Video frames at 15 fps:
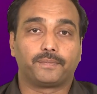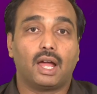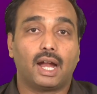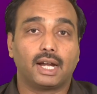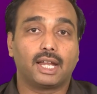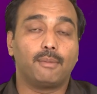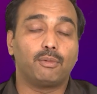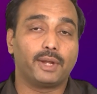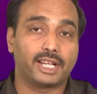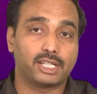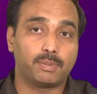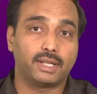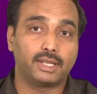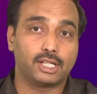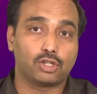Attempt to
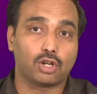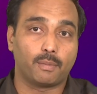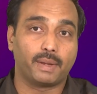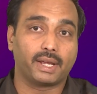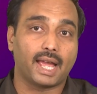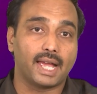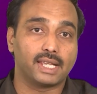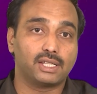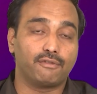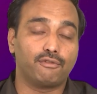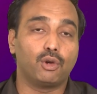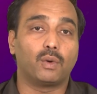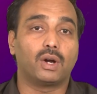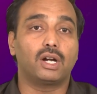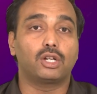explain this topic as if
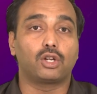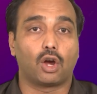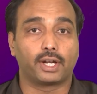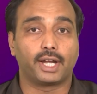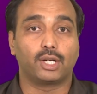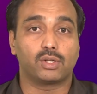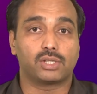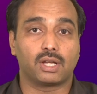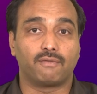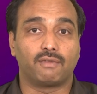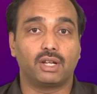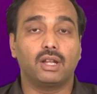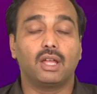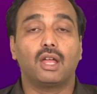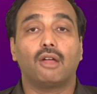you were talking to
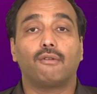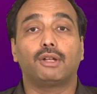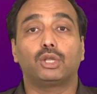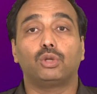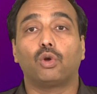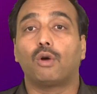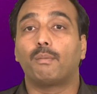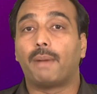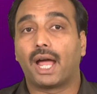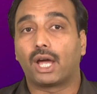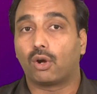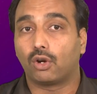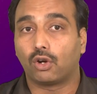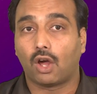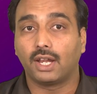someone with no
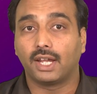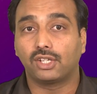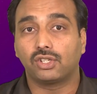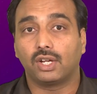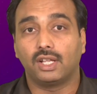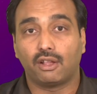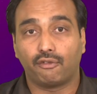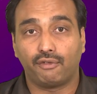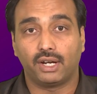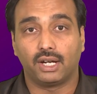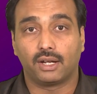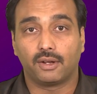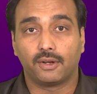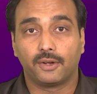background knowledge in the field,